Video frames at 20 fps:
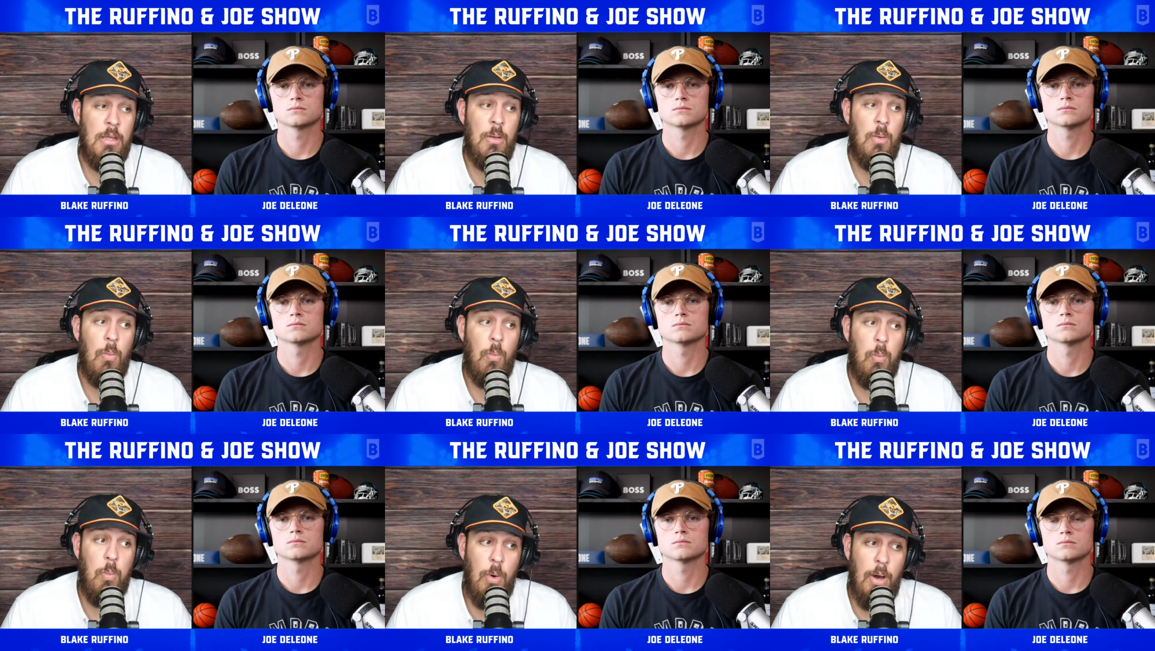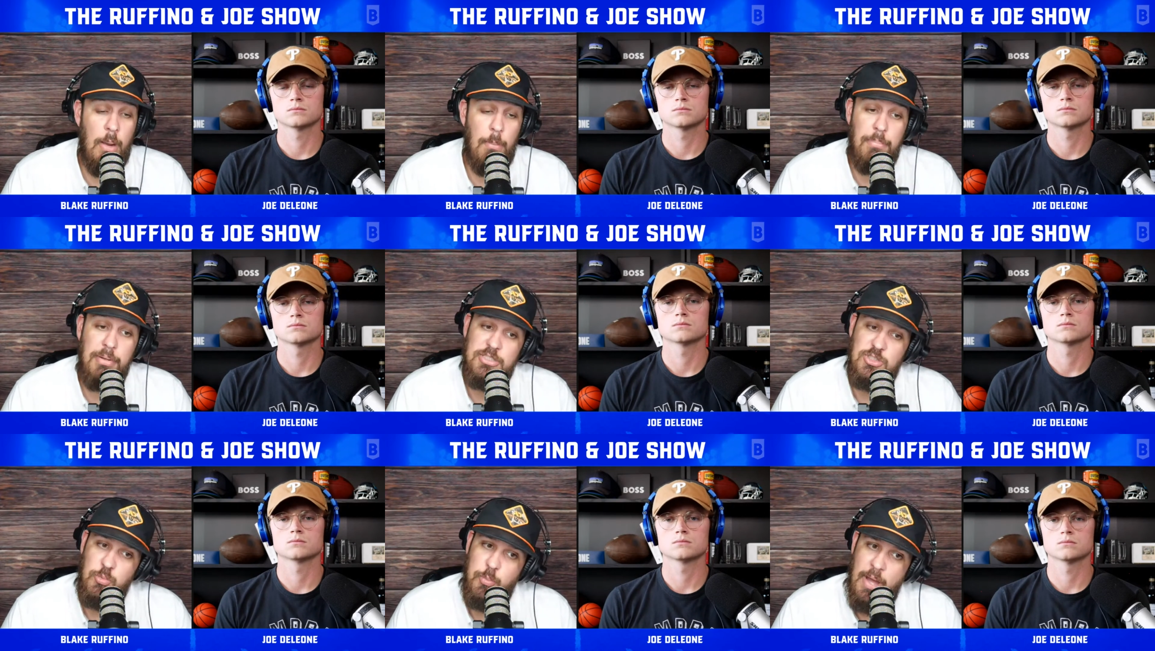Speaker 1: What?
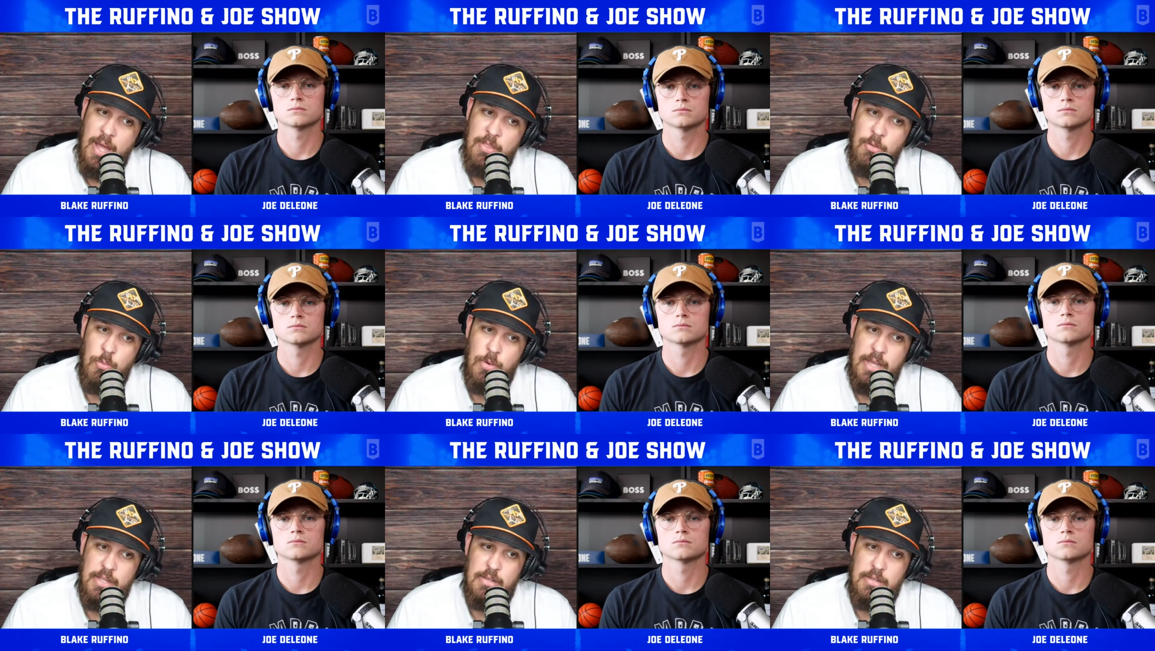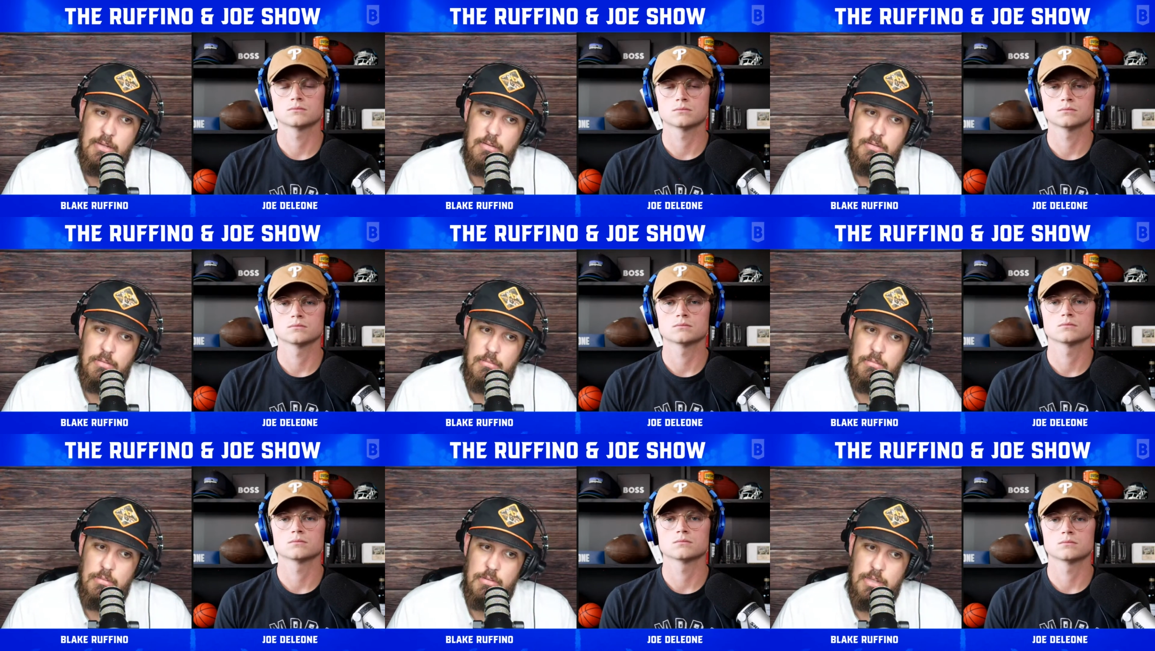But by the way, did
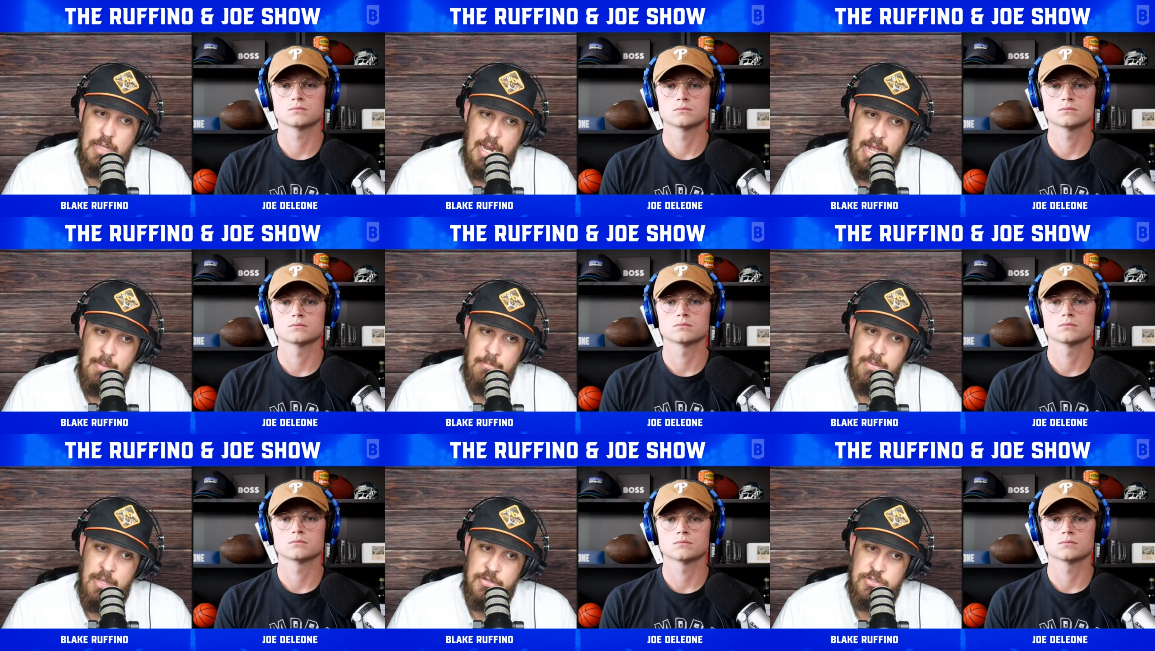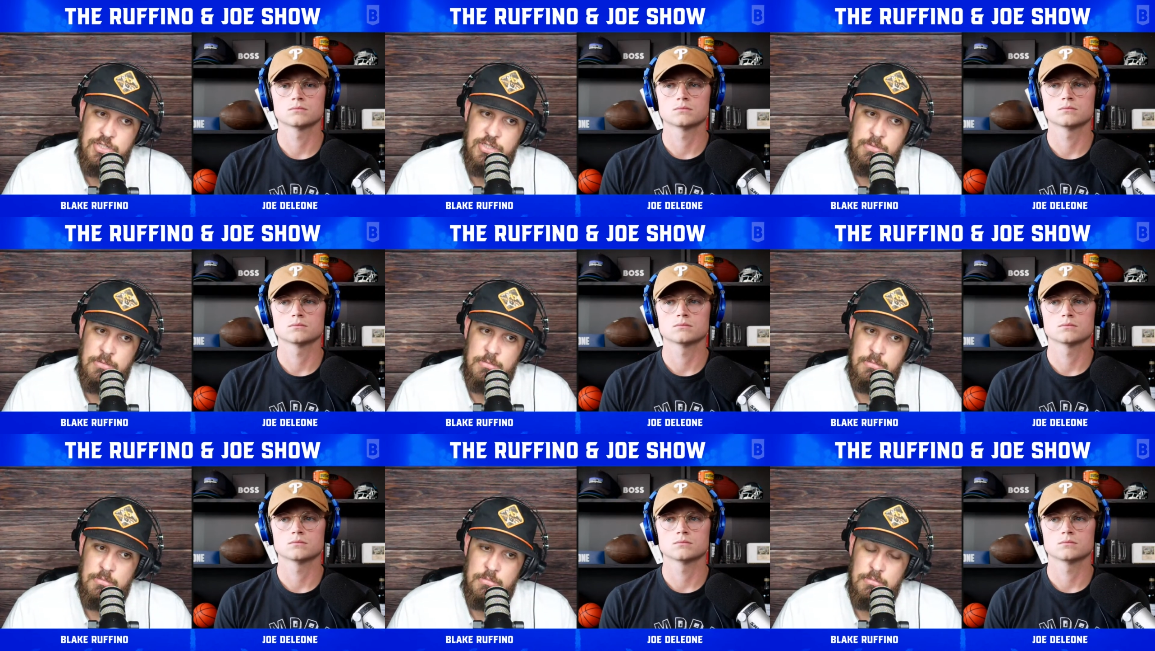did I
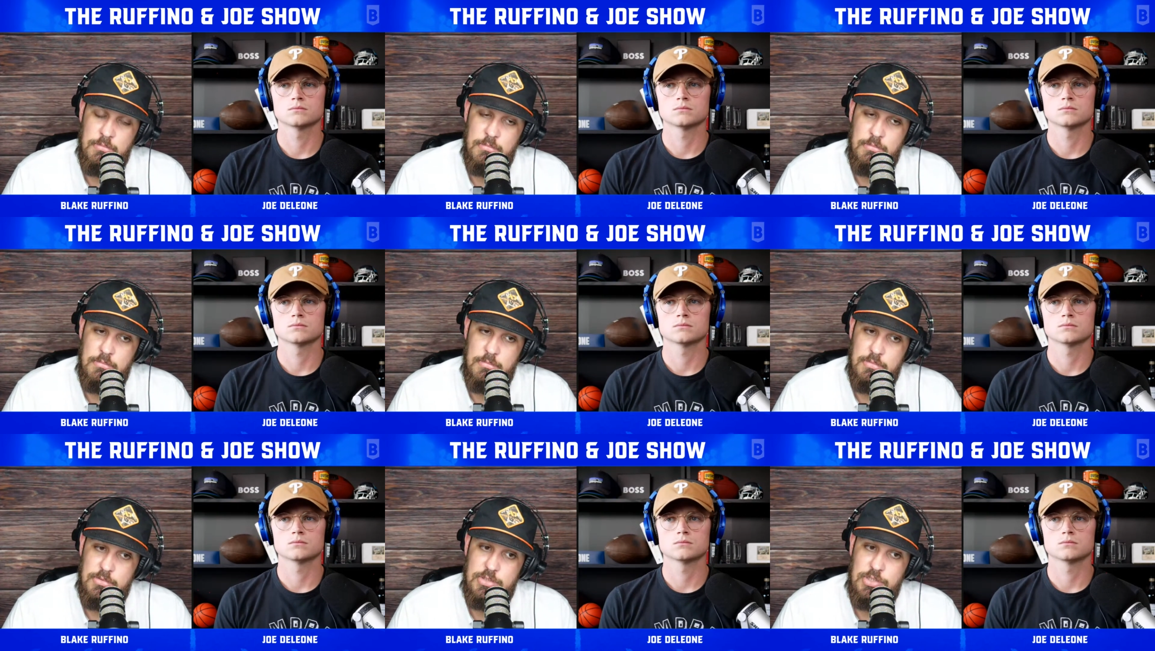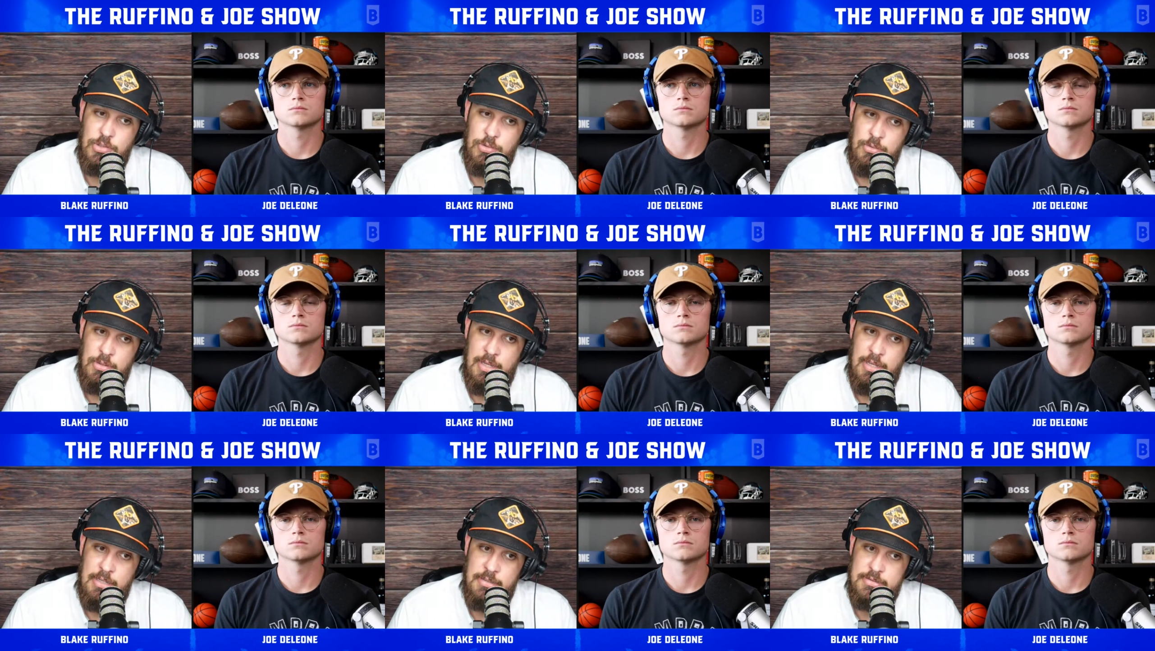mention
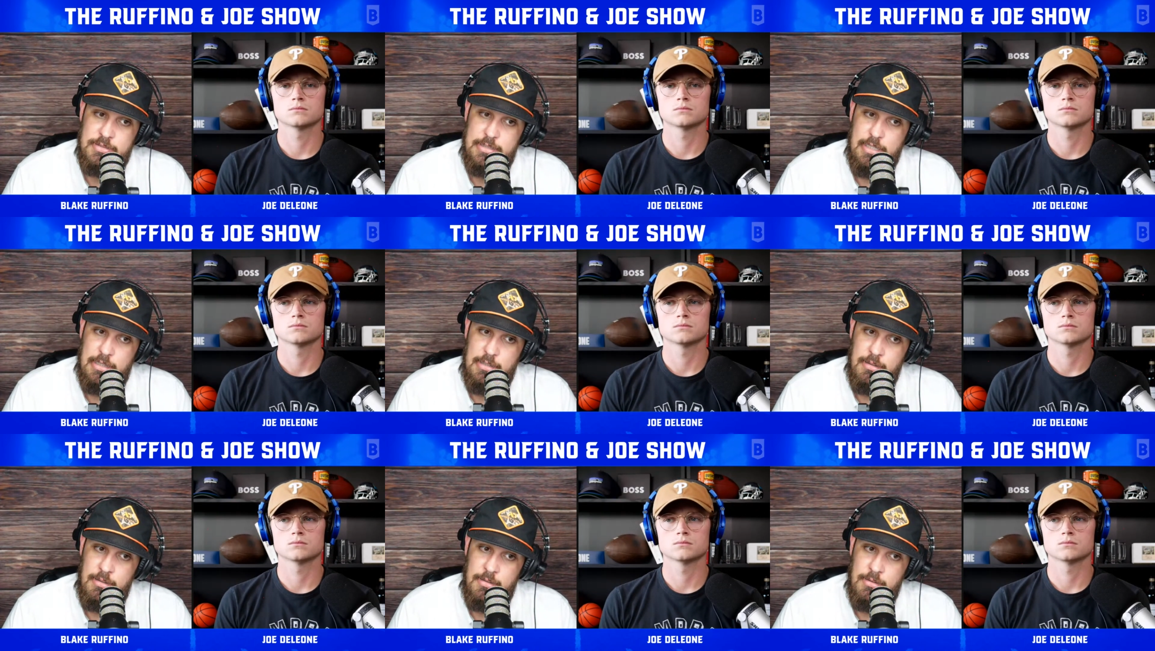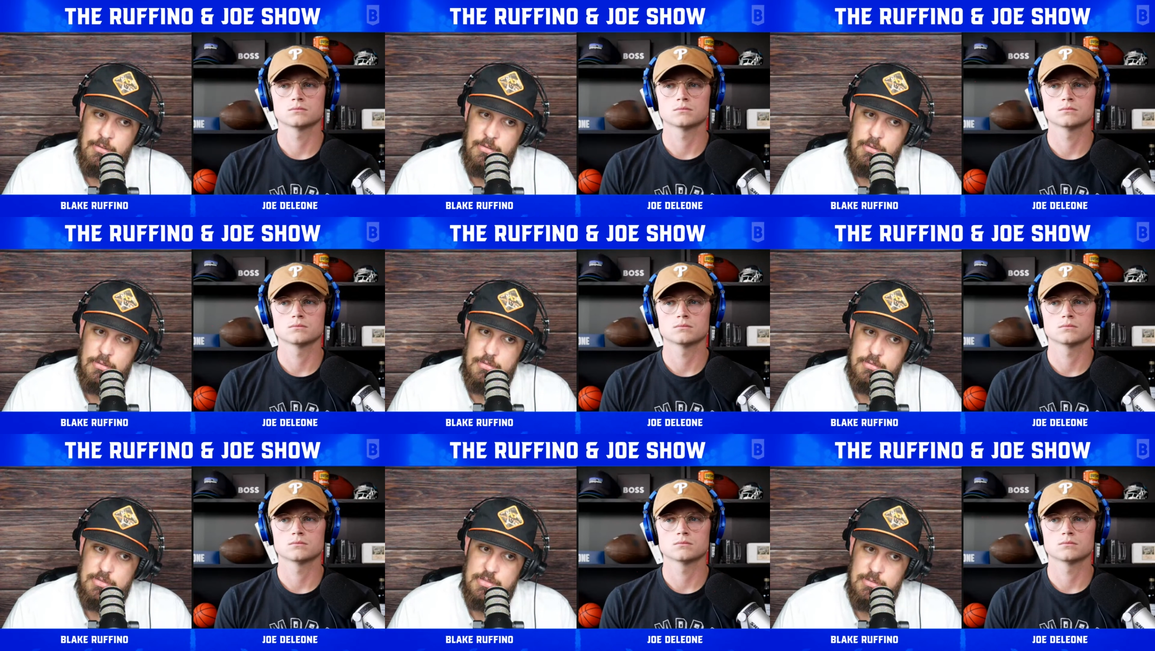Tulane's getting a
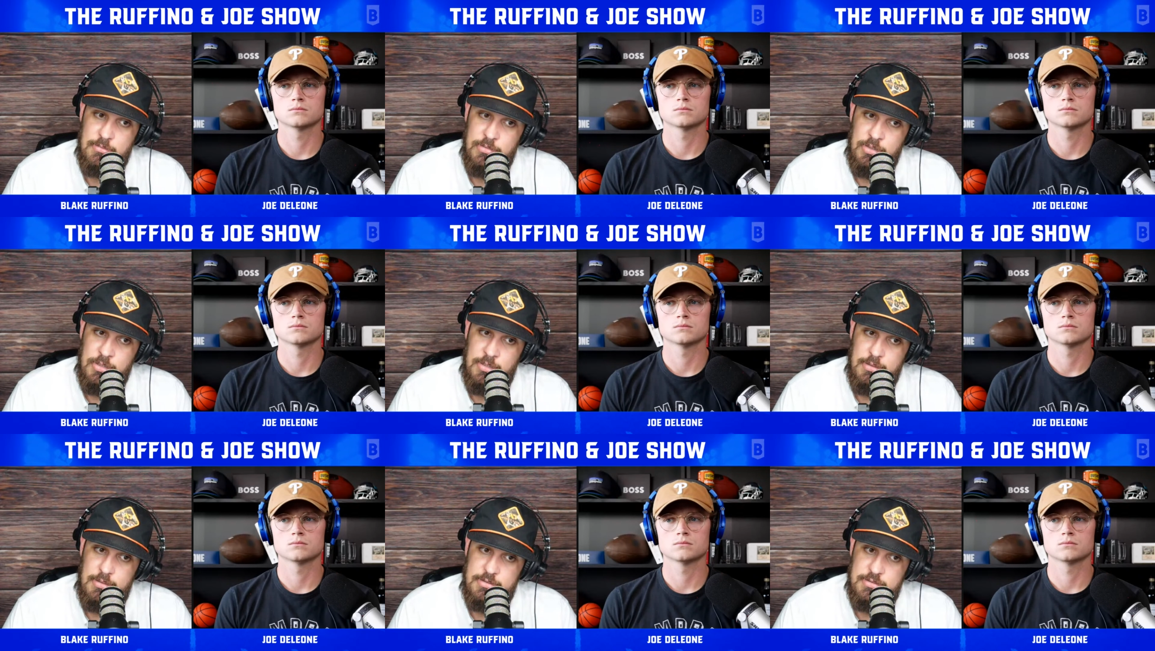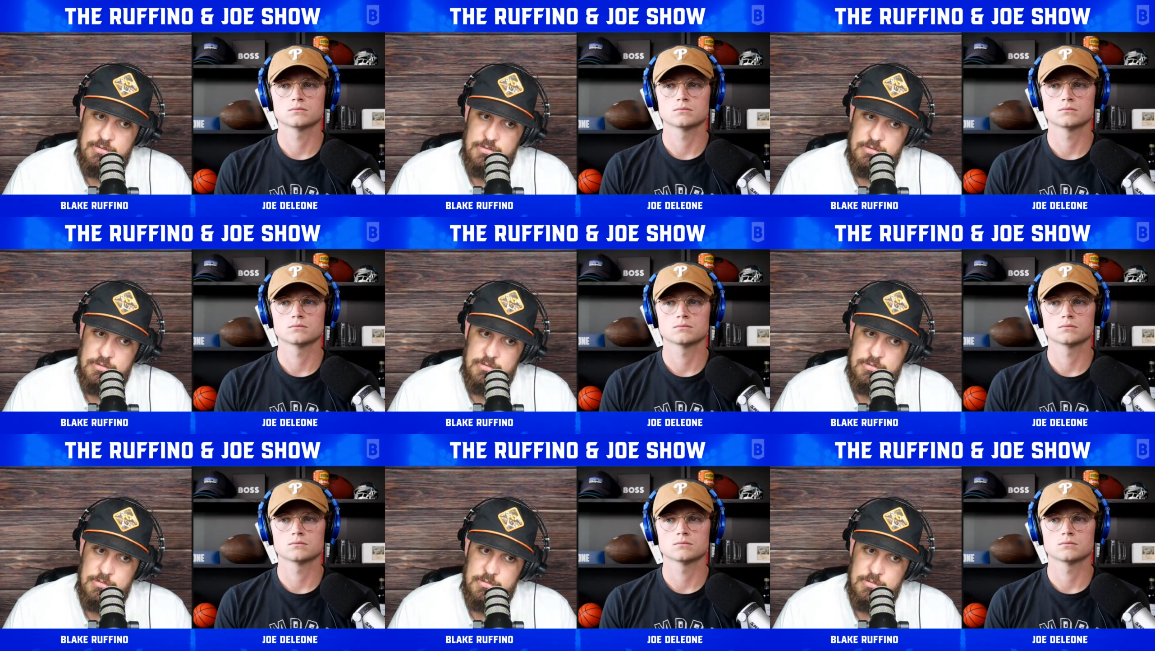little some looks